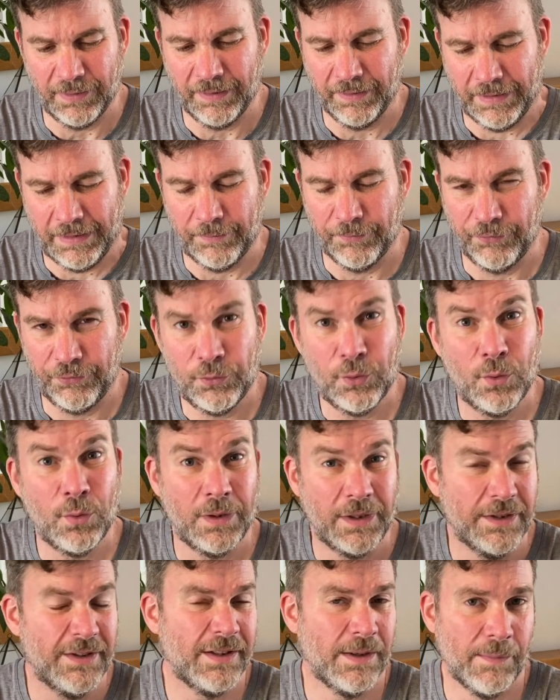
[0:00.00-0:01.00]
and I was
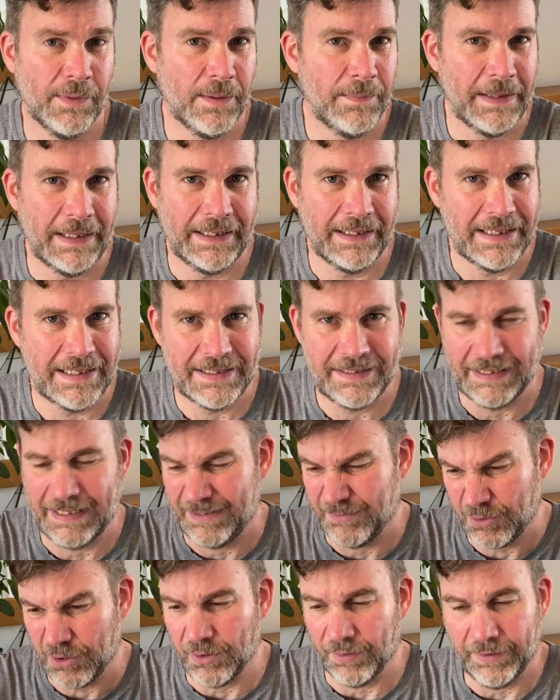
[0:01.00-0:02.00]
talking to someone about it and
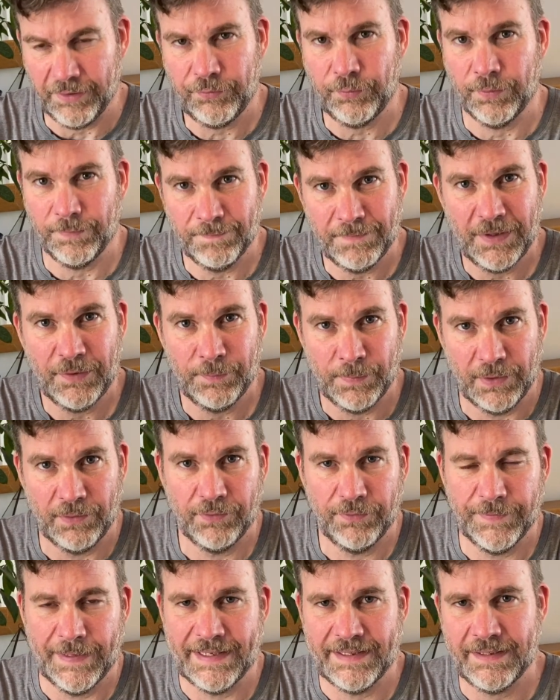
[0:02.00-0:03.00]
said, God, this, was, this book
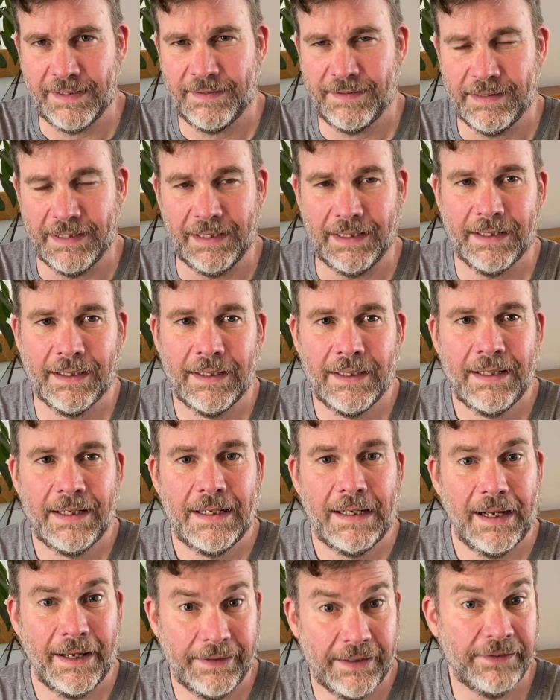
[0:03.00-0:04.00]
was fantastic.
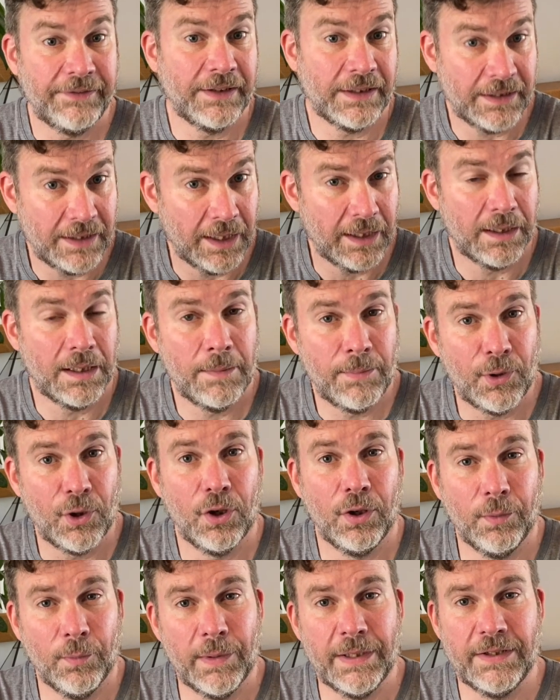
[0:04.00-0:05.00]
And they said, can I
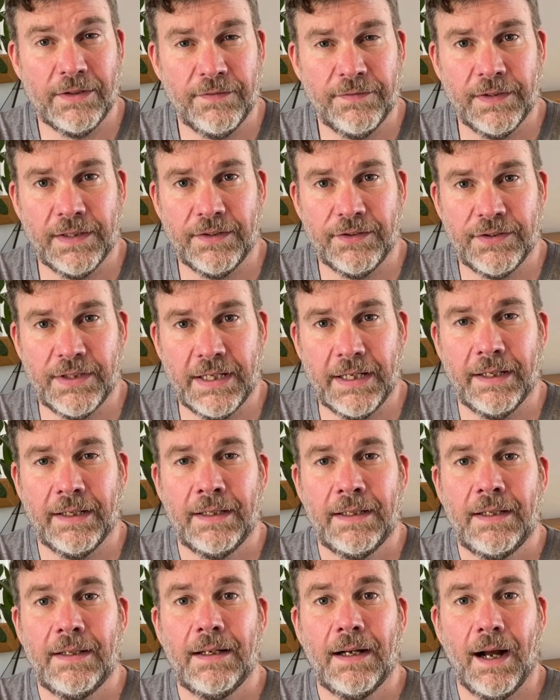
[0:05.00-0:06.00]
borrow it when you finished it?
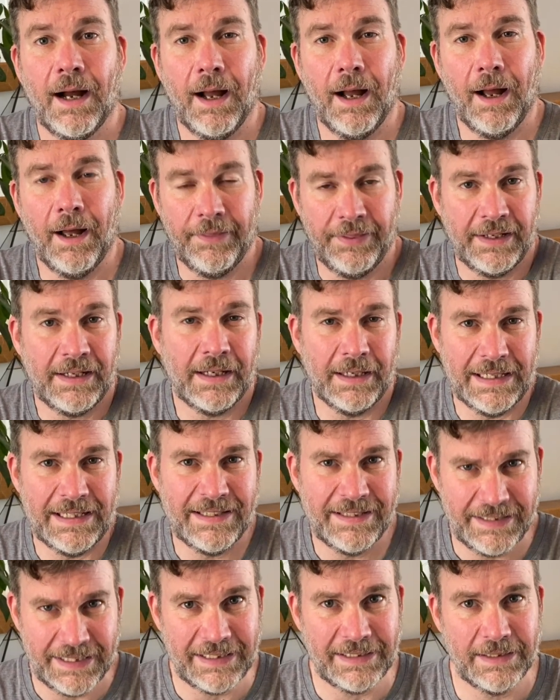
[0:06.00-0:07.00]
I think
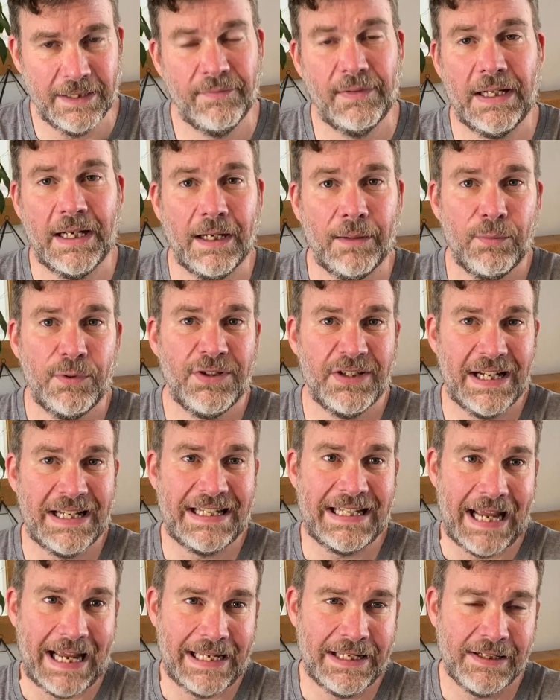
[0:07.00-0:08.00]
instinctively I would say
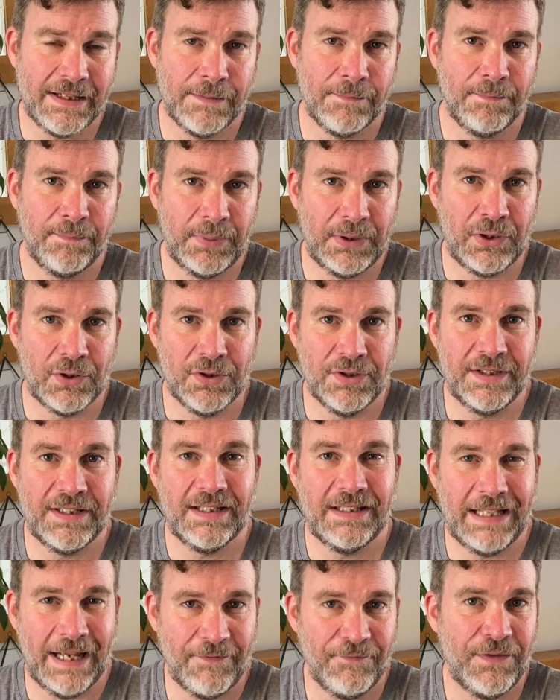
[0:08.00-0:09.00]
yes because
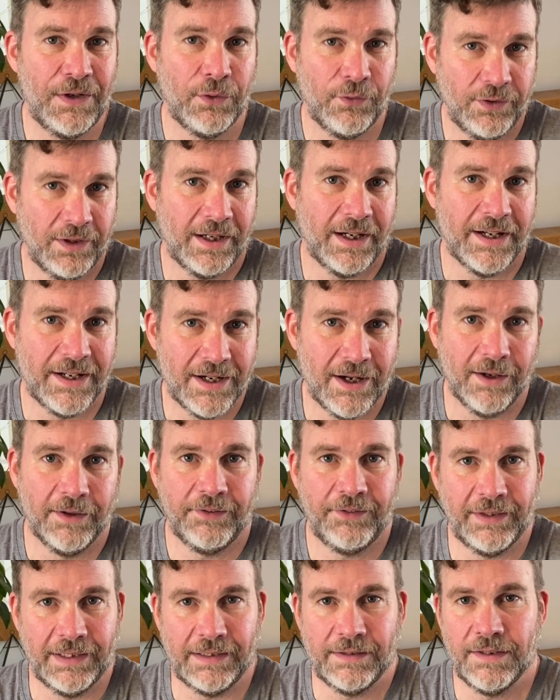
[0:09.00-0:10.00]
that feels like a
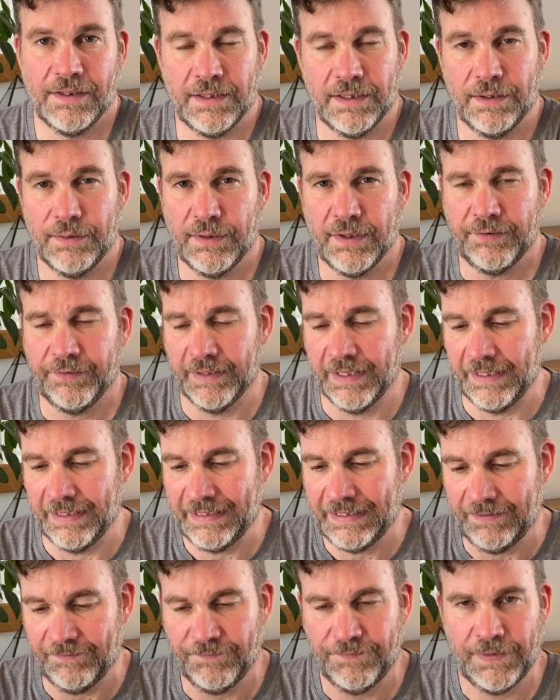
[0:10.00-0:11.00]
nice thing to do, doesn't it?
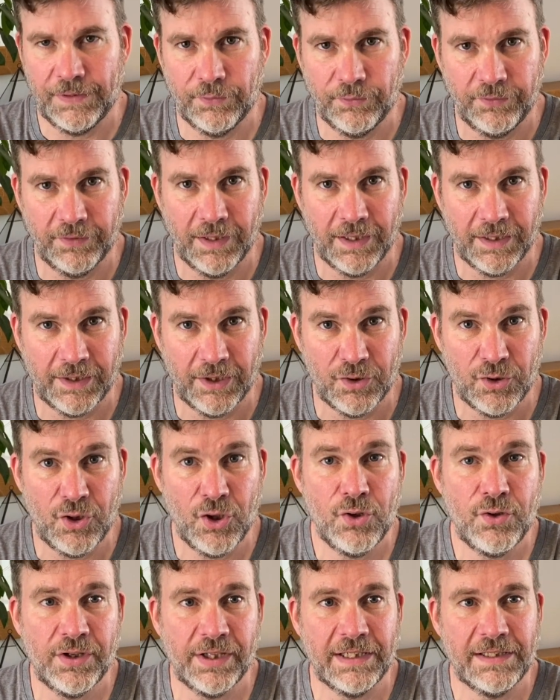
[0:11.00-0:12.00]
It feels like a
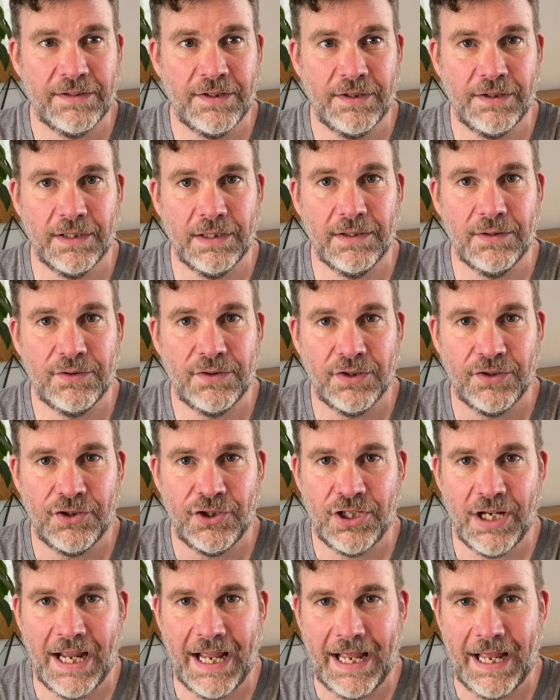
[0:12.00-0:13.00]
good thing to do to
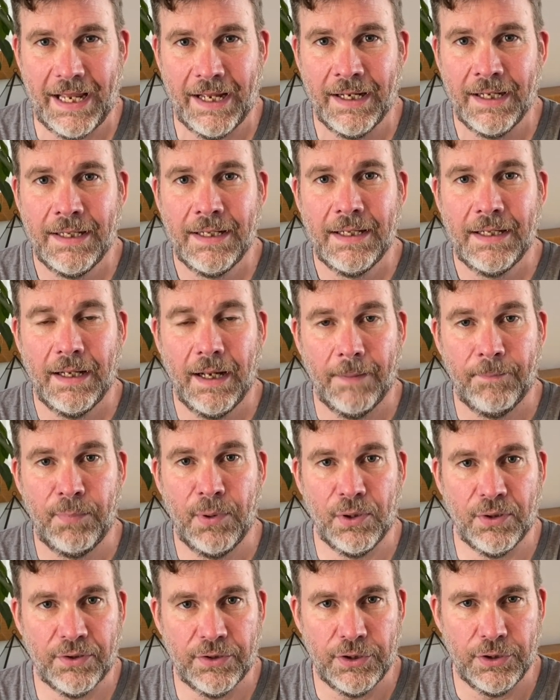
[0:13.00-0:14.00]
share a
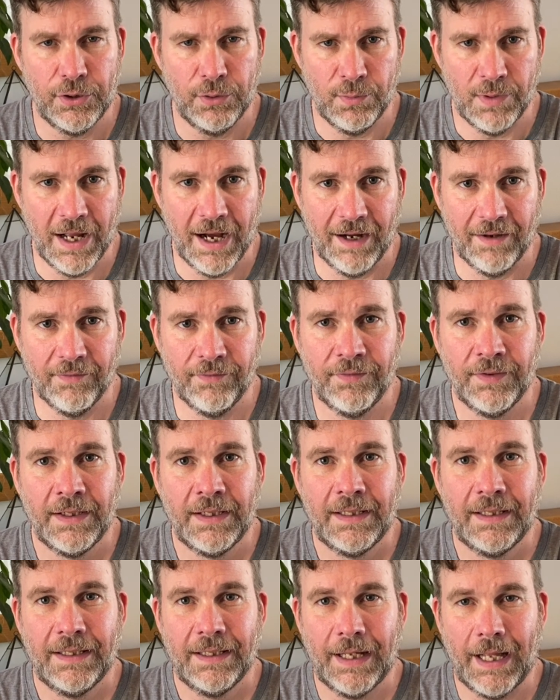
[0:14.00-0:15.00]
book that you love
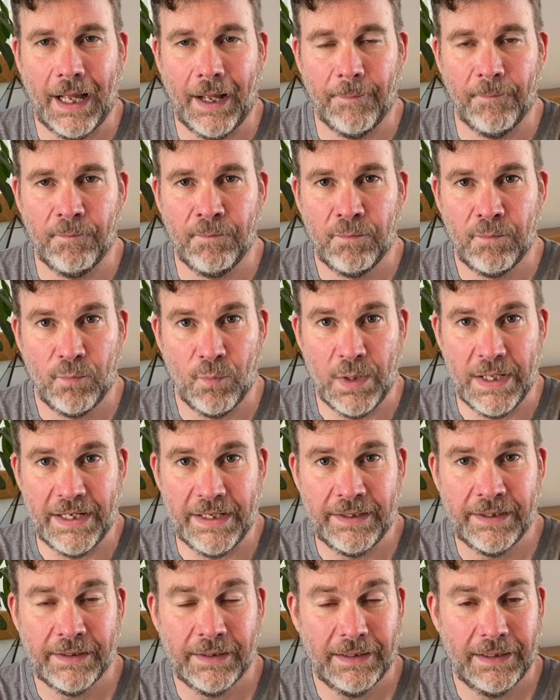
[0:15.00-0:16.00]
um,
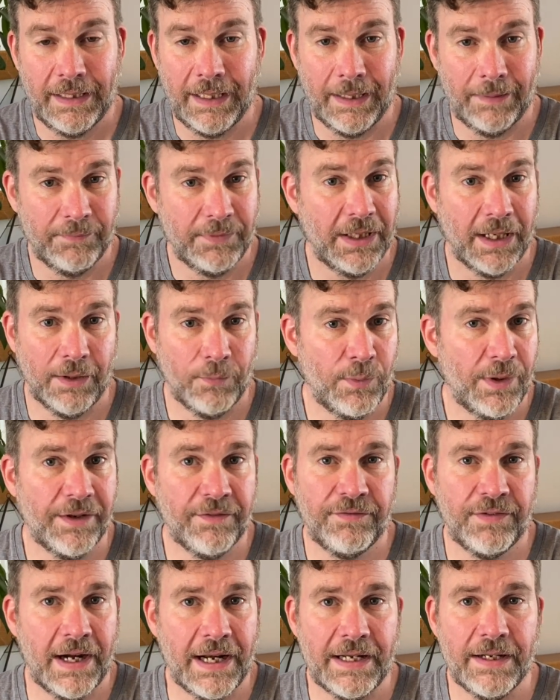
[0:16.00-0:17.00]
with, um, you know, with a
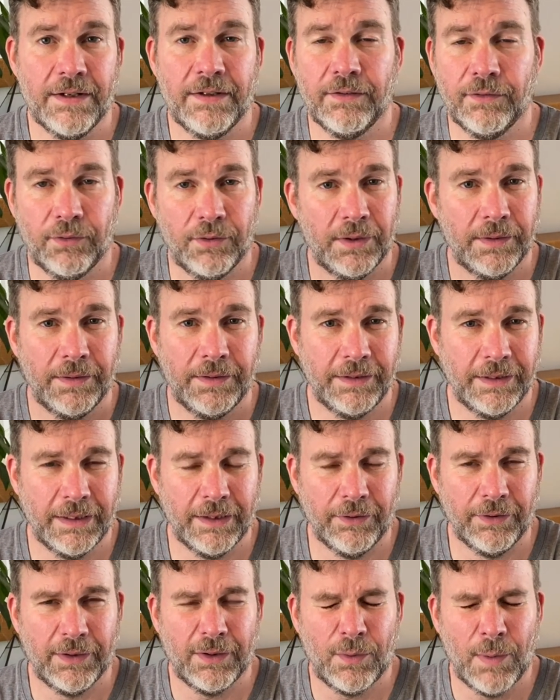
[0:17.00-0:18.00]
friend or you
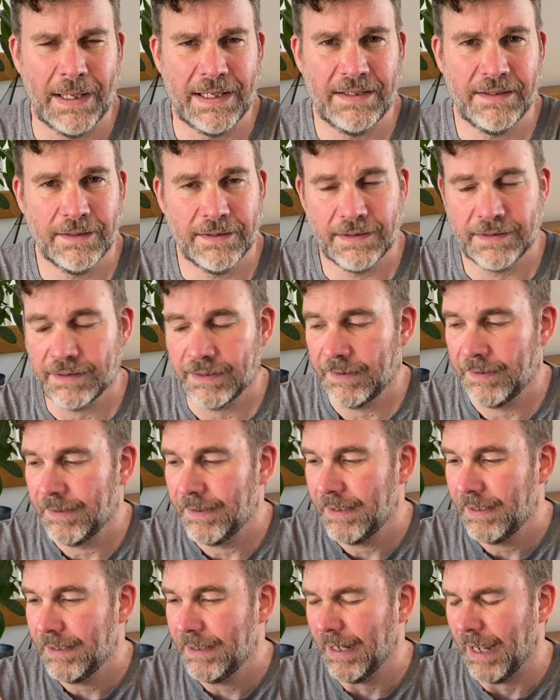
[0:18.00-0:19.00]
know an acquaintance.
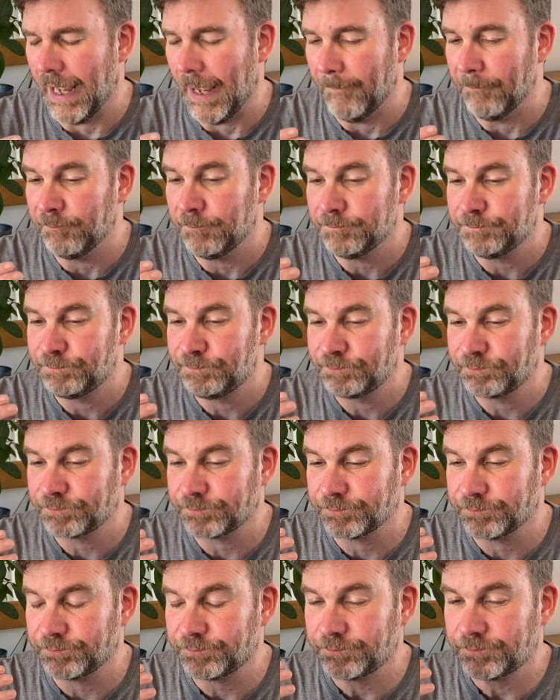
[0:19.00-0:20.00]
Um,
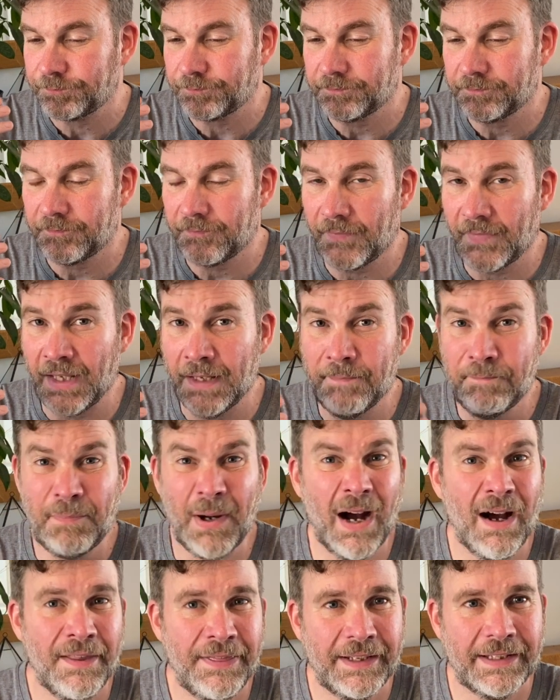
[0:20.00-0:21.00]

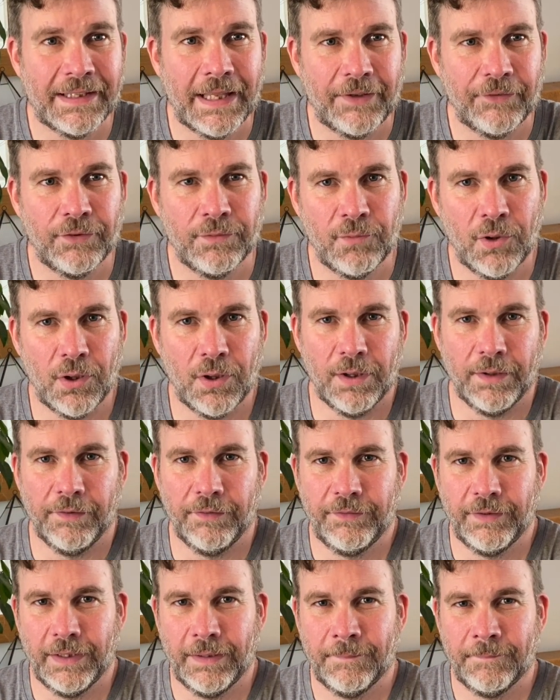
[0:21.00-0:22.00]
but I think that's the wrong
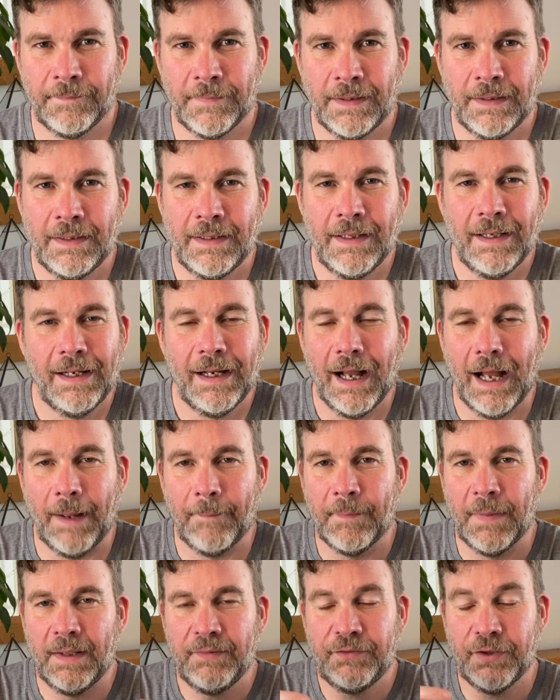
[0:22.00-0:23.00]
answer.
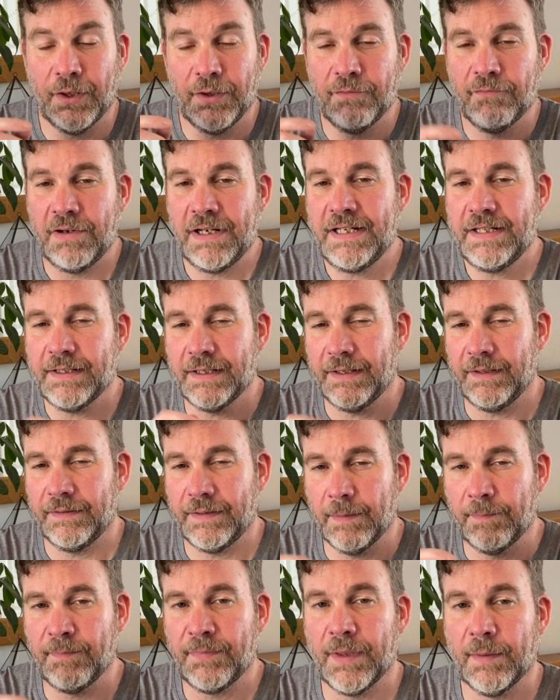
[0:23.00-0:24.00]
Um, so the reason,
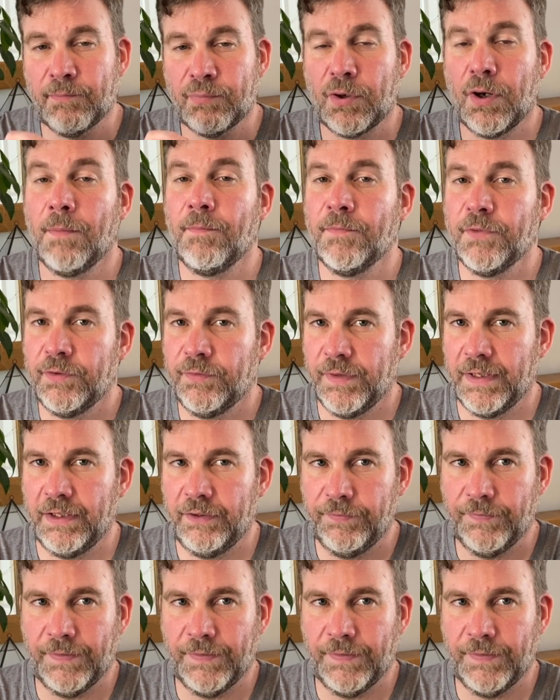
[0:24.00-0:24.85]
the, the prompt for this